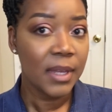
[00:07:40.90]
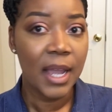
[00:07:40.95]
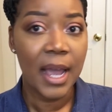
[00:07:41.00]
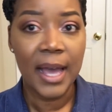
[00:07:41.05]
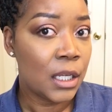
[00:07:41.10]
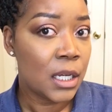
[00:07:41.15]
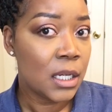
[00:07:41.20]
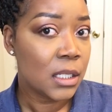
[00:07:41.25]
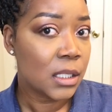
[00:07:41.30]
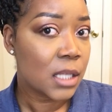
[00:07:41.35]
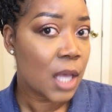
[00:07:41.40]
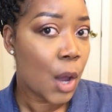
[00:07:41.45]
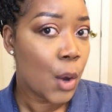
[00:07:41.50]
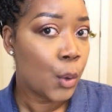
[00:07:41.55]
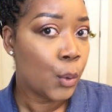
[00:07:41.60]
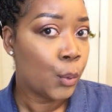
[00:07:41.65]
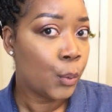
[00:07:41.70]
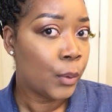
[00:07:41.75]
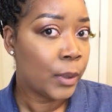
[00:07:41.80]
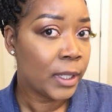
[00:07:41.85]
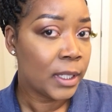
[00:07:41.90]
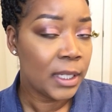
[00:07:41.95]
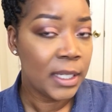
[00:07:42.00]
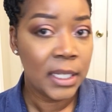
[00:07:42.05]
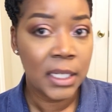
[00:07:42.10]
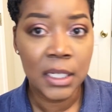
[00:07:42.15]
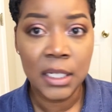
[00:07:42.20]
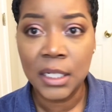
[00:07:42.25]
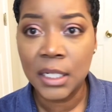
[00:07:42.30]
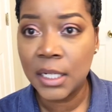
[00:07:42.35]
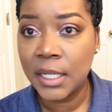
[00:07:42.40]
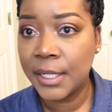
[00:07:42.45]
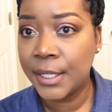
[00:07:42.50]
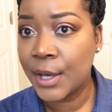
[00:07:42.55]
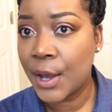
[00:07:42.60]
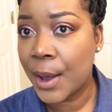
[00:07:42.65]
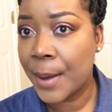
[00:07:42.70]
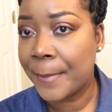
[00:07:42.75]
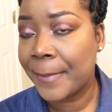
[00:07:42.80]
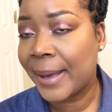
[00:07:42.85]
It looks really good
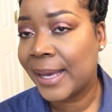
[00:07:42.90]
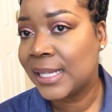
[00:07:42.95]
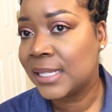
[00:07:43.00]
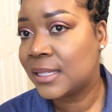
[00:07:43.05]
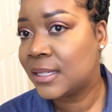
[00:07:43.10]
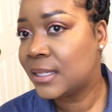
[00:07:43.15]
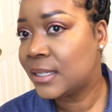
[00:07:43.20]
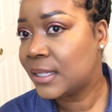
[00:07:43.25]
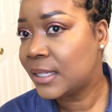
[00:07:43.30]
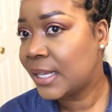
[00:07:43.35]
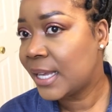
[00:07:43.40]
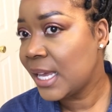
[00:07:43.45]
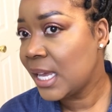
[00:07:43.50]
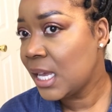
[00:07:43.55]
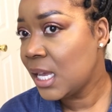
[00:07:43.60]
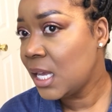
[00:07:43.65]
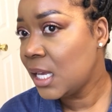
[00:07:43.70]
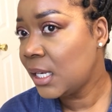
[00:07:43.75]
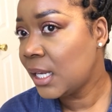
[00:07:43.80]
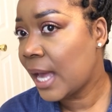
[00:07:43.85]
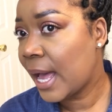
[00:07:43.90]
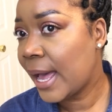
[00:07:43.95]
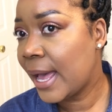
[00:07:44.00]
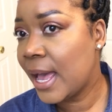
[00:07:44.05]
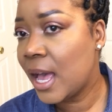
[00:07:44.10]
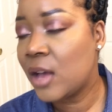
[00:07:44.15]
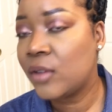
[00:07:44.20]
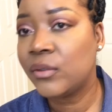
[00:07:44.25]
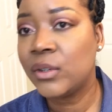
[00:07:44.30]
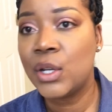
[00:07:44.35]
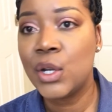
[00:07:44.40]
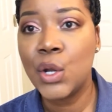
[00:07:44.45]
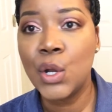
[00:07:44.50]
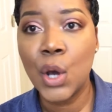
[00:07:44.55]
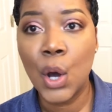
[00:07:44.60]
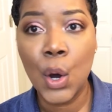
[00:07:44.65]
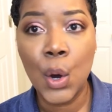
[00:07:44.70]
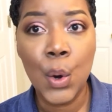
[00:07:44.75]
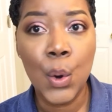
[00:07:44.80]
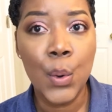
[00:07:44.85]
on my skin. I have
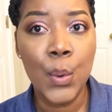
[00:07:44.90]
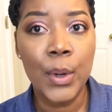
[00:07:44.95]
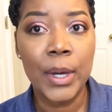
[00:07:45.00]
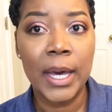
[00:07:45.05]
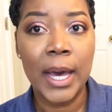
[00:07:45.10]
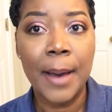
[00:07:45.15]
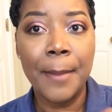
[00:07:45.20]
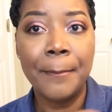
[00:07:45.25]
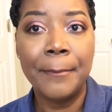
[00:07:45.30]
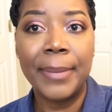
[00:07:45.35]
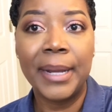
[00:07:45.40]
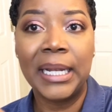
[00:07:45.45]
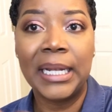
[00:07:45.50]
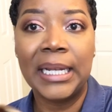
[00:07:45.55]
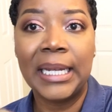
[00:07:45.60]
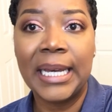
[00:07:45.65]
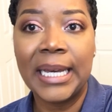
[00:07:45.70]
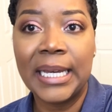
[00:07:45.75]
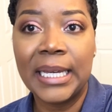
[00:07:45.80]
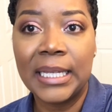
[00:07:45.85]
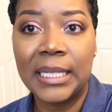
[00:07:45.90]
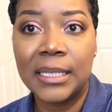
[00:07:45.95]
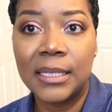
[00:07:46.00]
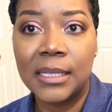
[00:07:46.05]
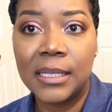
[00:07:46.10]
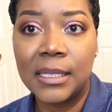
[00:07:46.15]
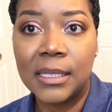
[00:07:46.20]
no complaints